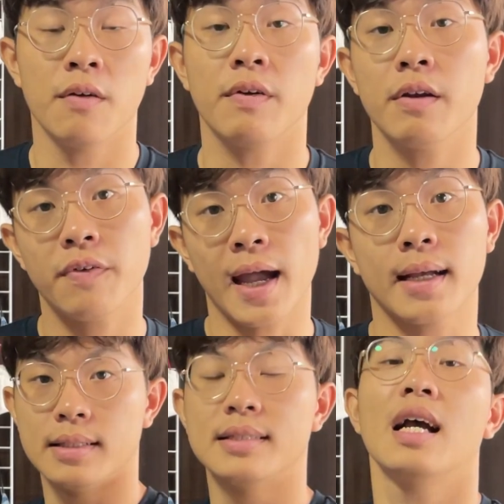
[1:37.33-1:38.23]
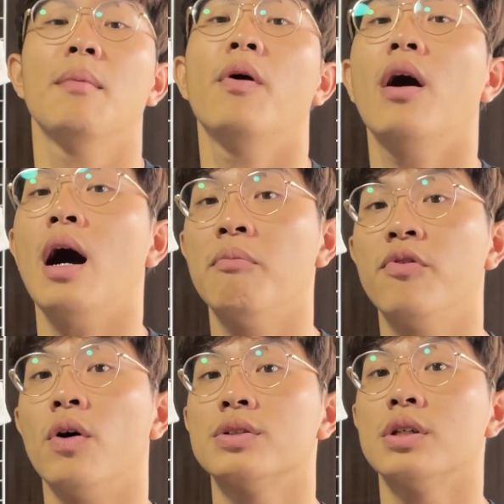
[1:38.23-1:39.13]
Fun fact, the Singapore Armed
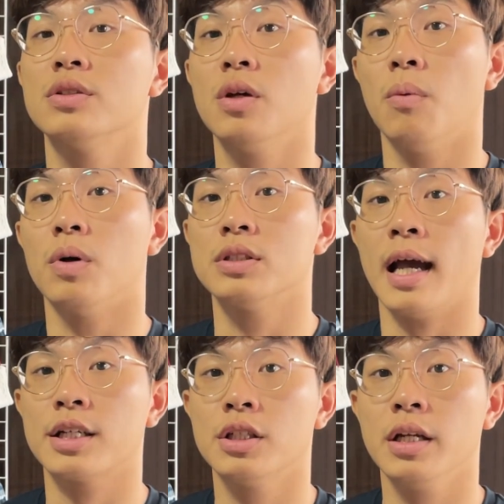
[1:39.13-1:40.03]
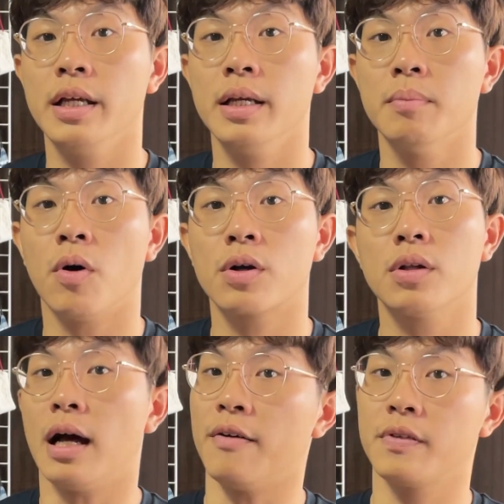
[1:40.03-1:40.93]
Forces was actually
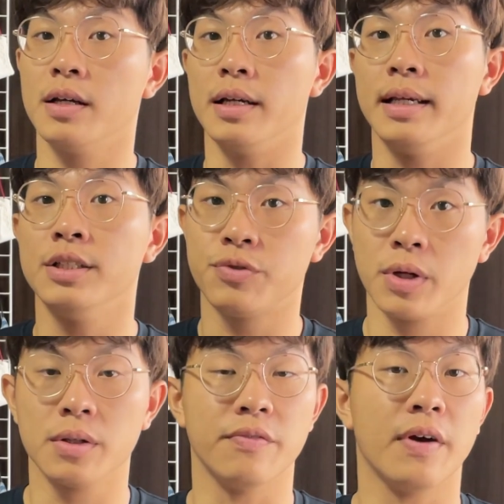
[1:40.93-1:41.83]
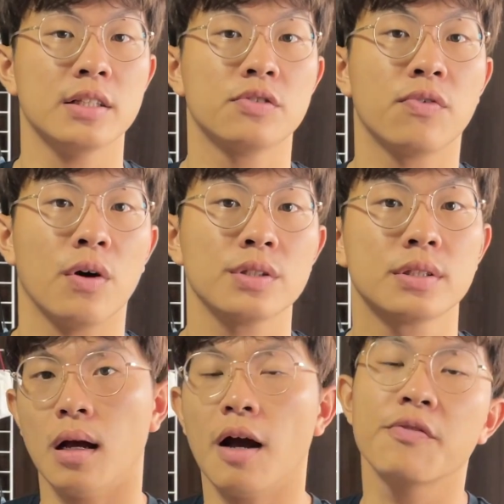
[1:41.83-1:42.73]
modelled after the Israel Defence
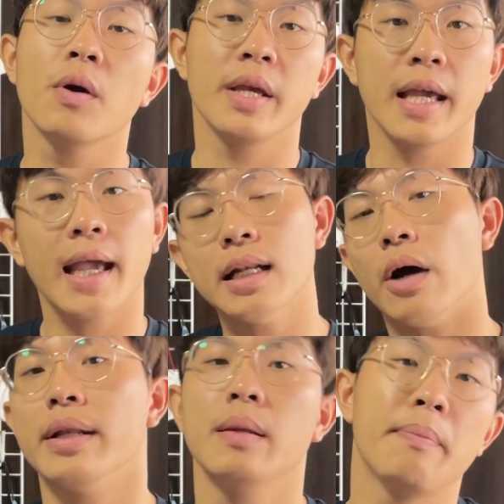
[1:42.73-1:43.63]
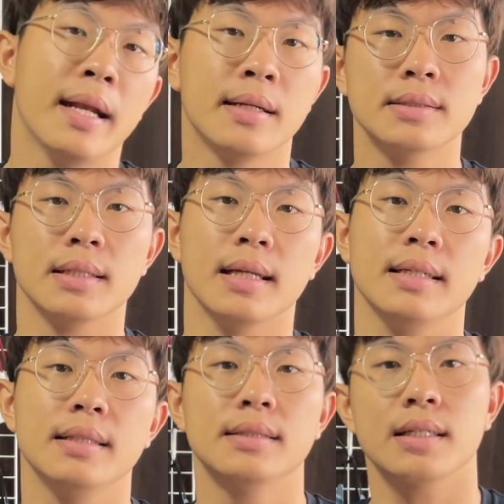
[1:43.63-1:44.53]
Force after we gained our independence in
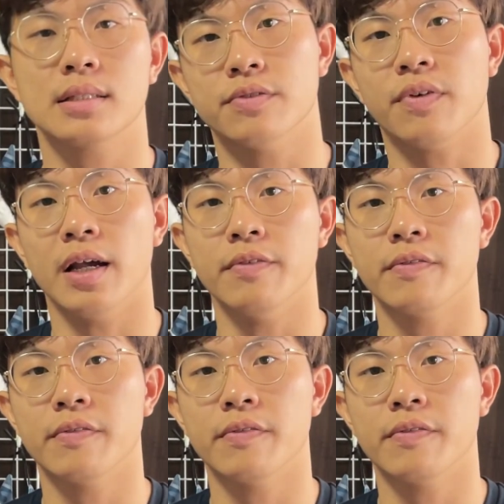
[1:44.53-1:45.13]
1965.